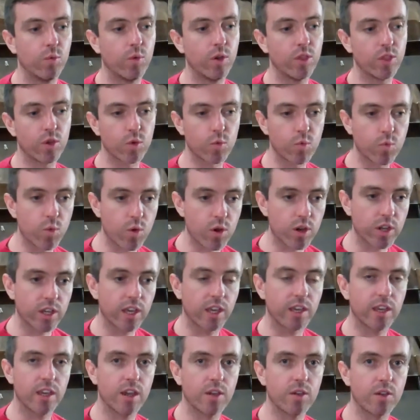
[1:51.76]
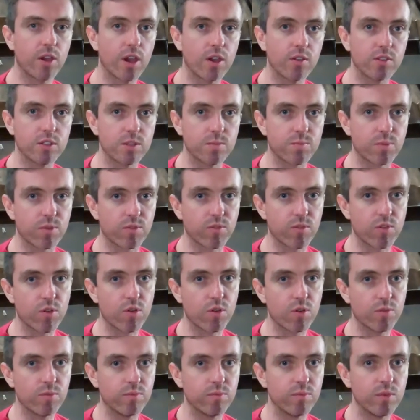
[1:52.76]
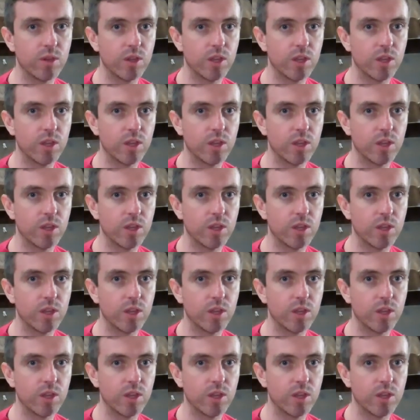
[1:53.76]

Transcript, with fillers: when they're working out how to perform